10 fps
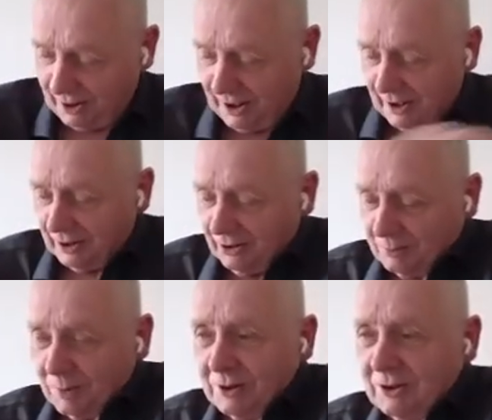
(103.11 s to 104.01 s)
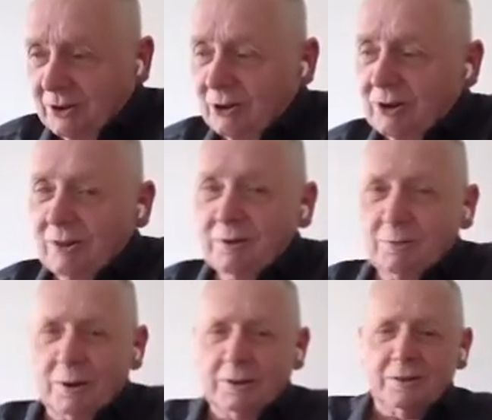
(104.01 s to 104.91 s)
it is, but I didn't show you
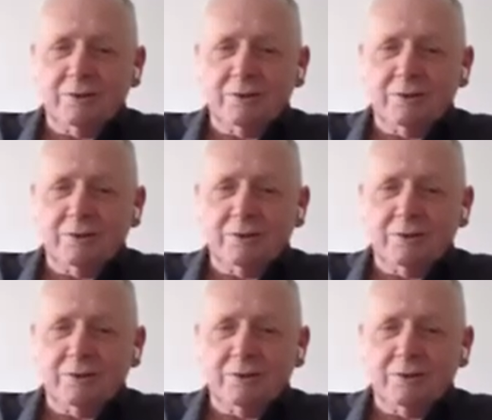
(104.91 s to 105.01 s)
one.